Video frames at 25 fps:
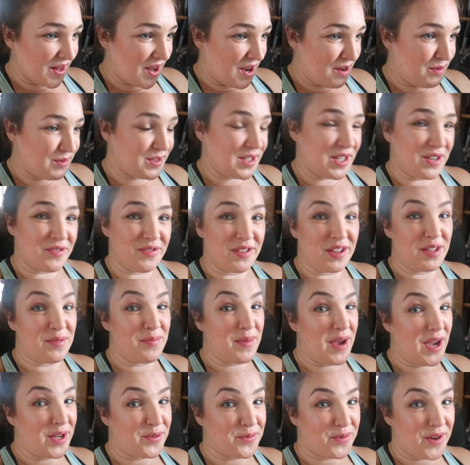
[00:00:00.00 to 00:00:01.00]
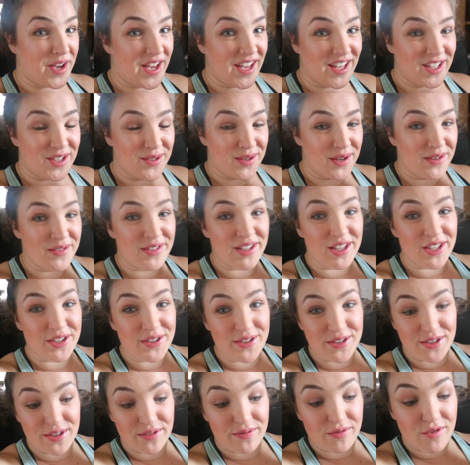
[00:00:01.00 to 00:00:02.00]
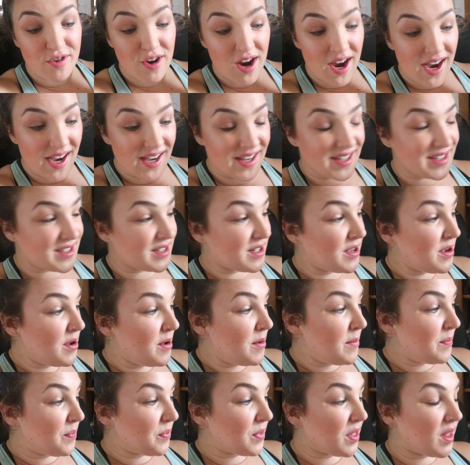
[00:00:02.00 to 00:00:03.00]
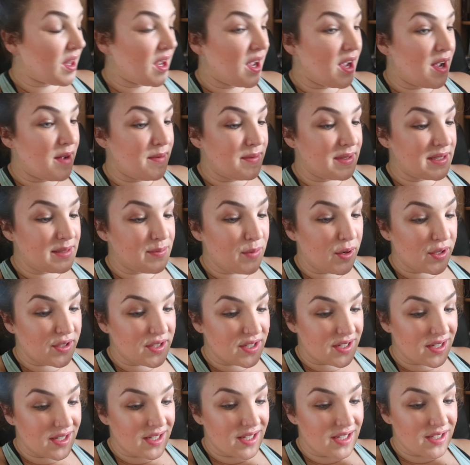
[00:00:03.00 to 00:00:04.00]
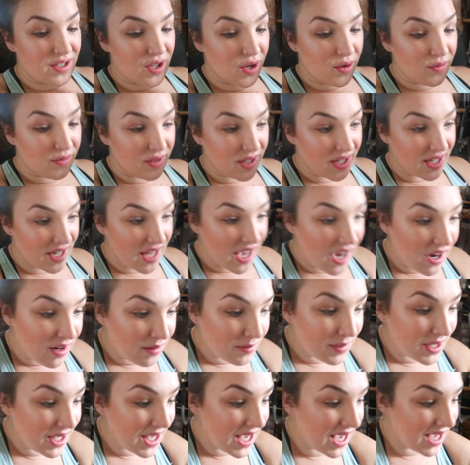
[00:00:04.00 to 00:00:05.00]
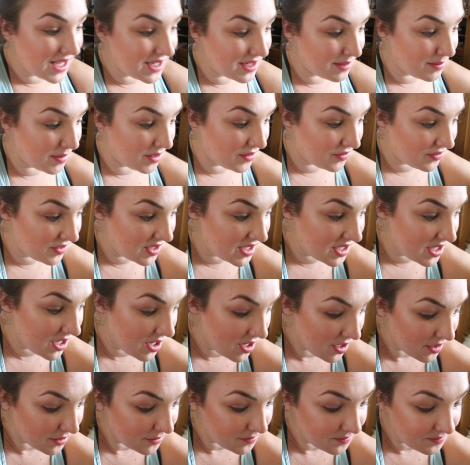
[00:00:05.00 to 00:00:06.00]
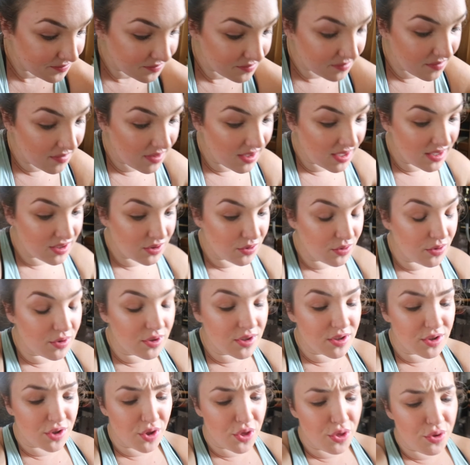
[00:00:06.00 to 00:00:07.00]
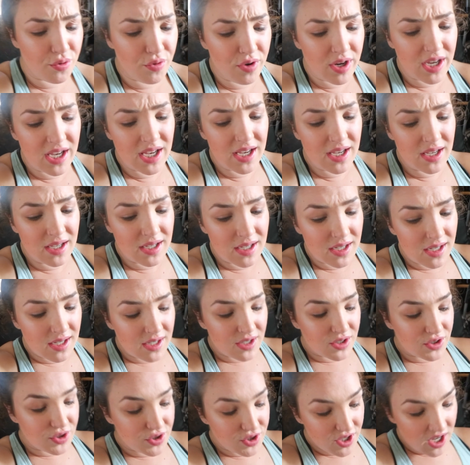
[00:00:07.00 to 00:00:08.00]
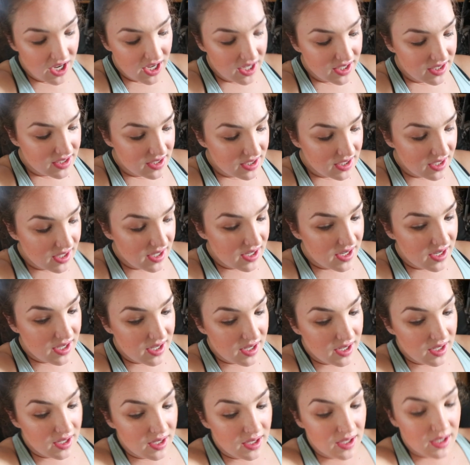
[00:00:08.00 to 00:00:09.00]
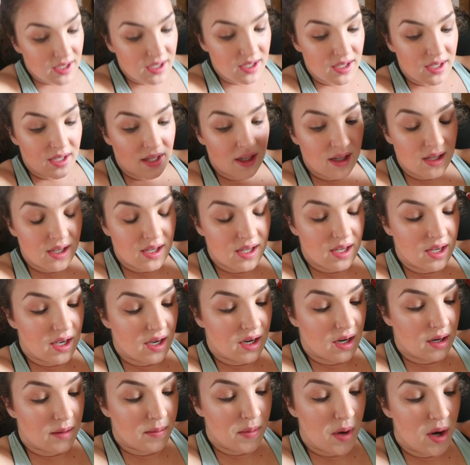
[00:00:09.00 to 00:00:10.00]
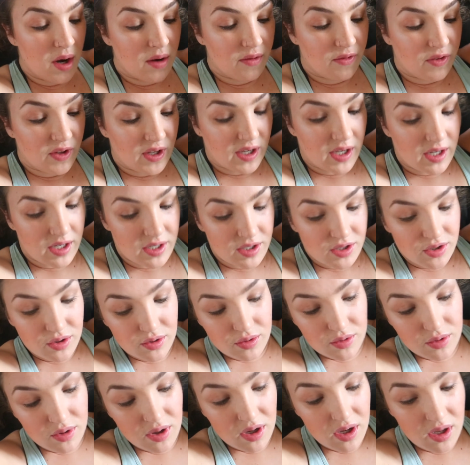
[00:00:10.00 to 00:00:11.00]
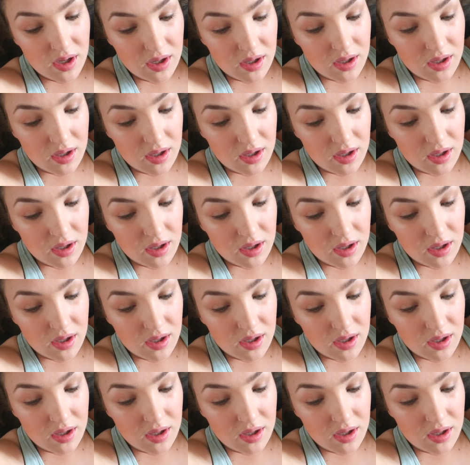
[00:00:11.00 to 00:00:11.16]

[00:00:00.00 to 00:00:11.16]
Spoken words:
I was in a really bad way, so I really could have cried. This Monster is hopefully going to help me edit my video. It's 2:45. Shit. I'm hopefully going to